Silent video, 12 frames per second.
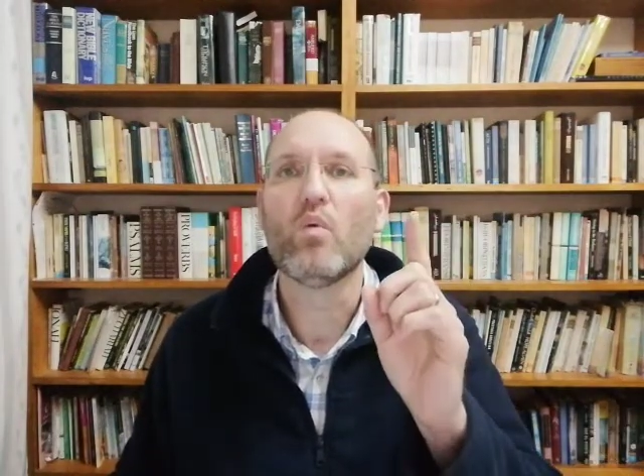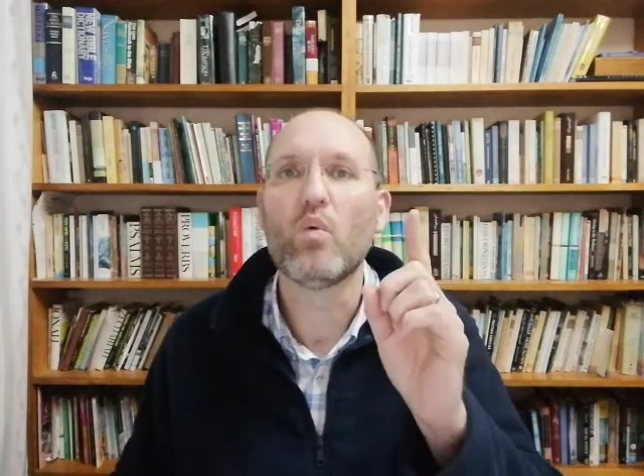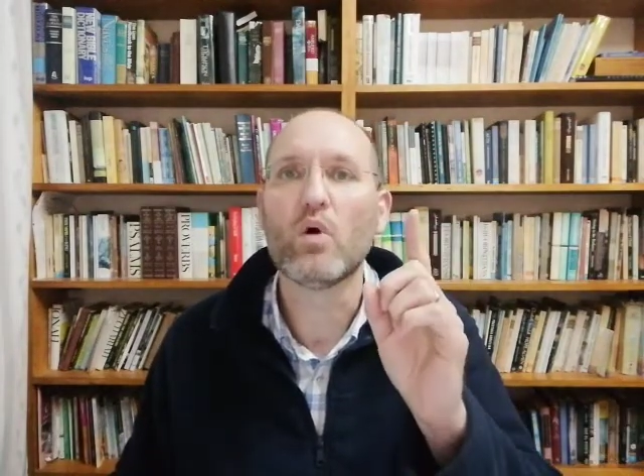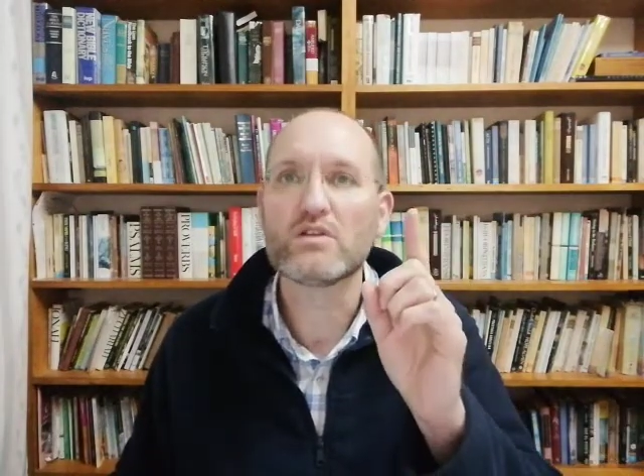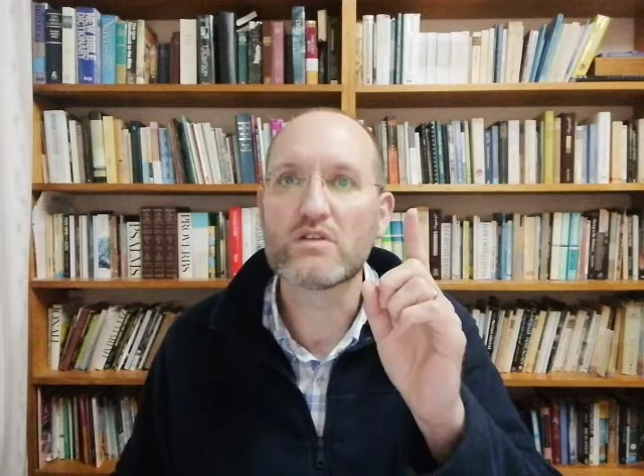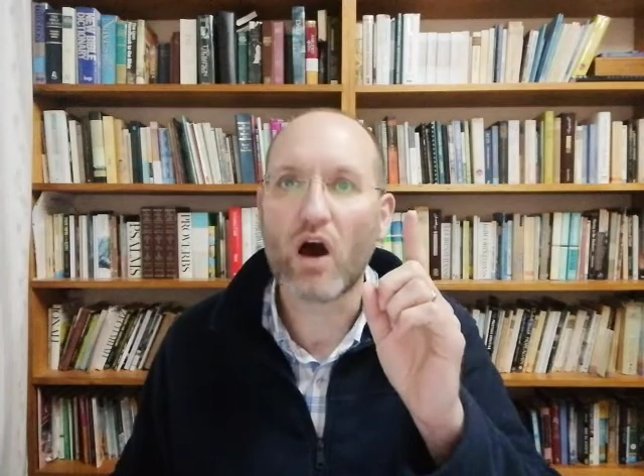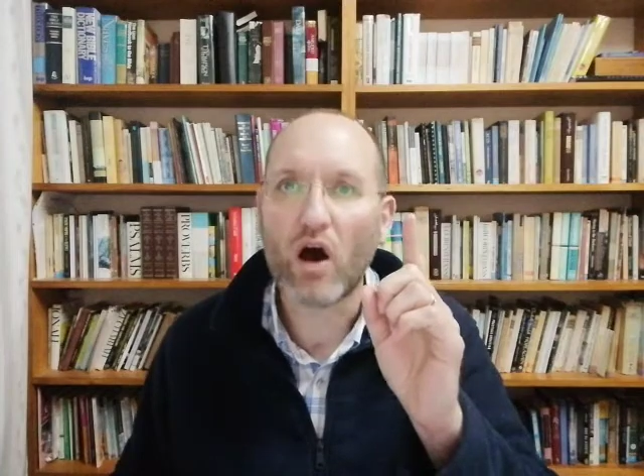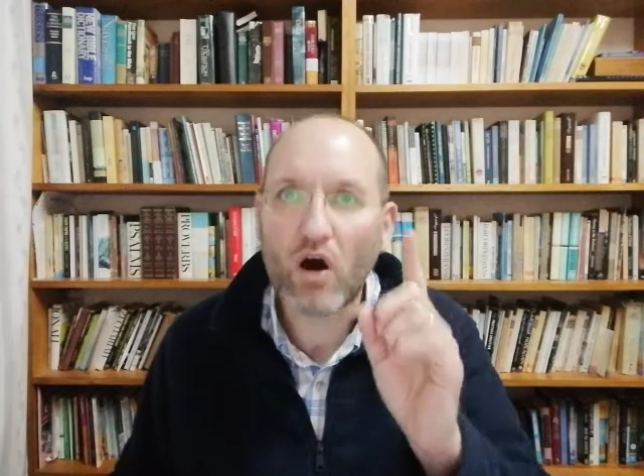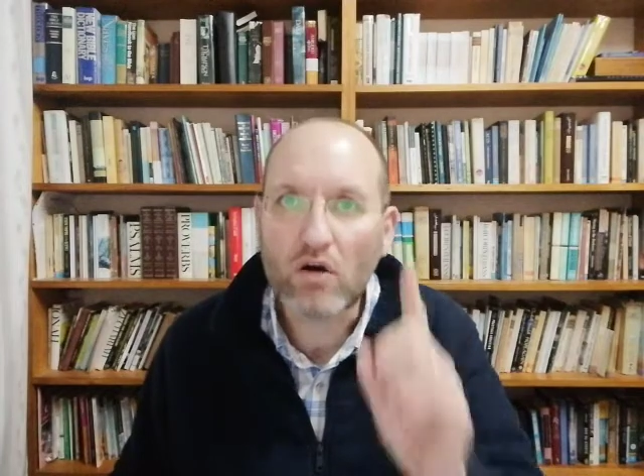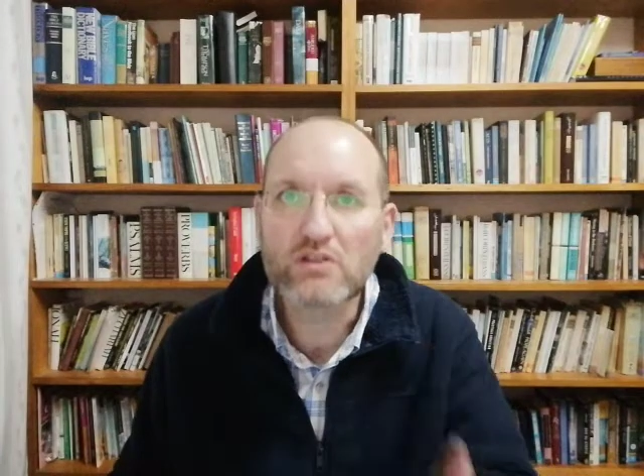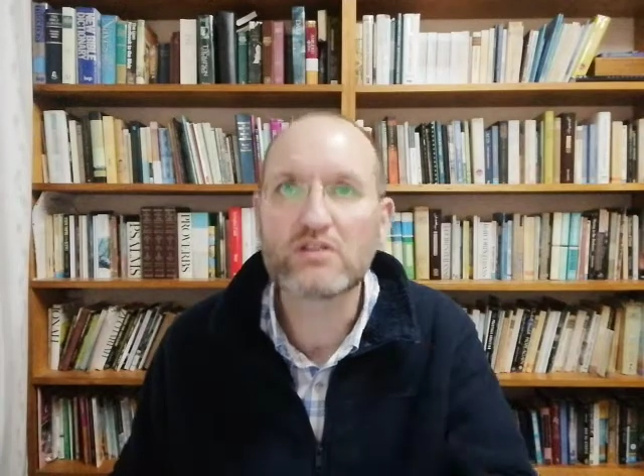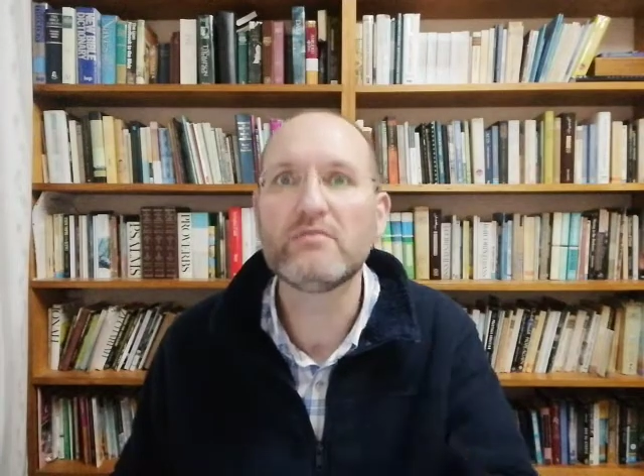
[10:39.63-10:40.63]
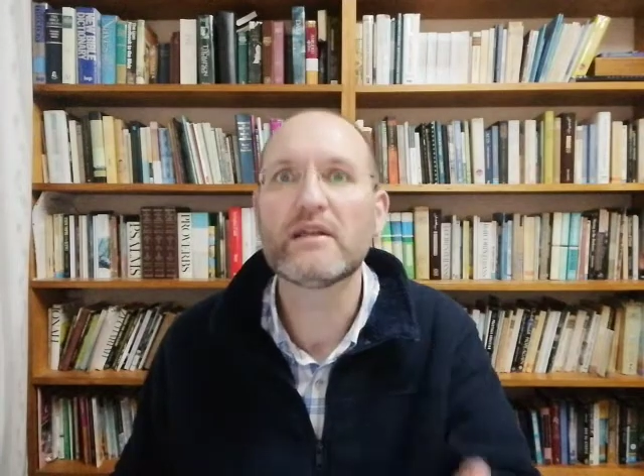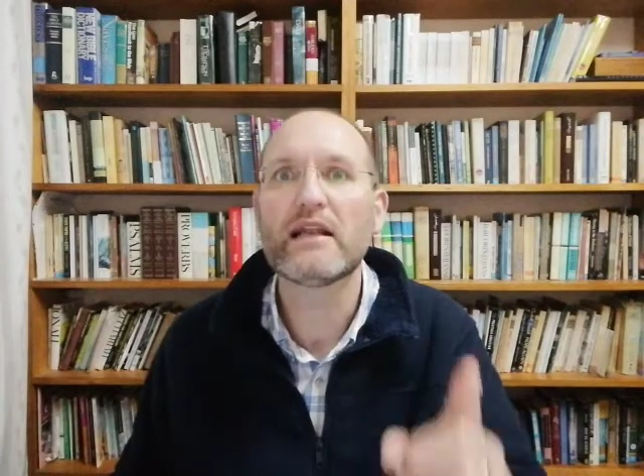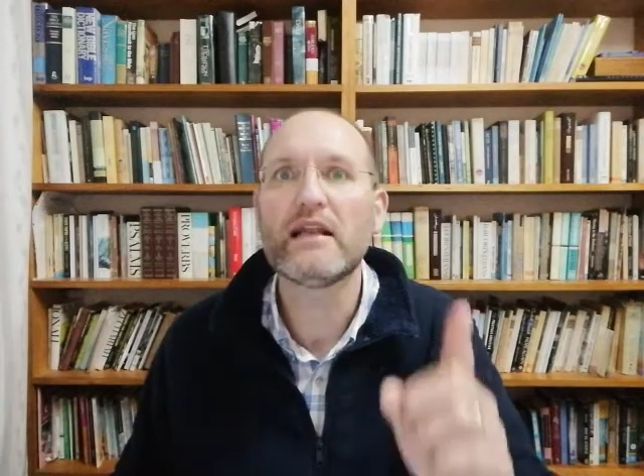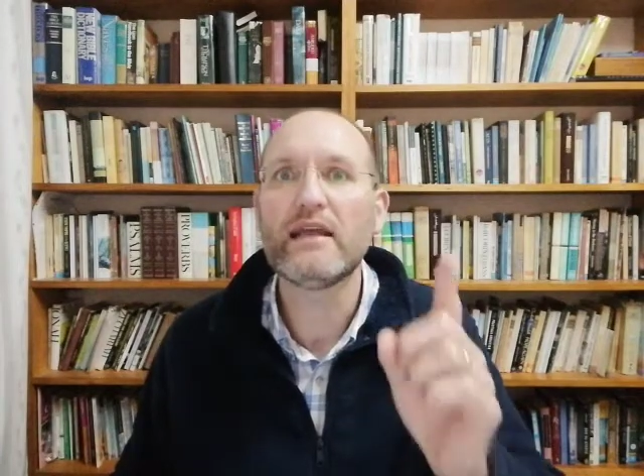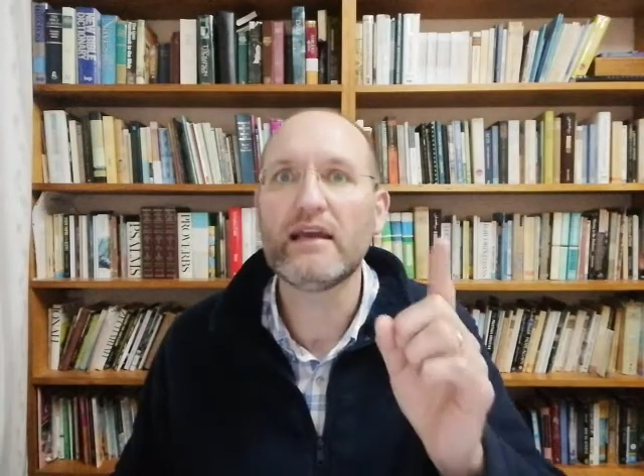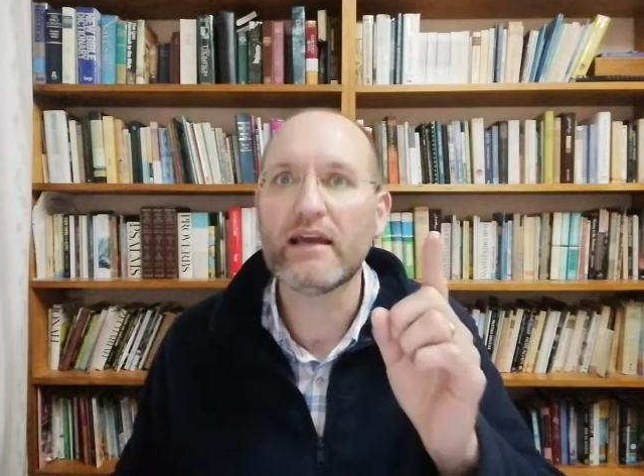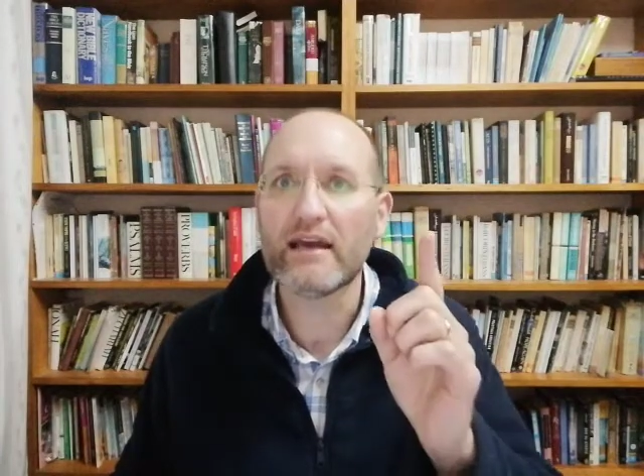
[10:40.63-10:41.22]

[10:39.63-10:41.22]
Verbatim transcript: was ultimately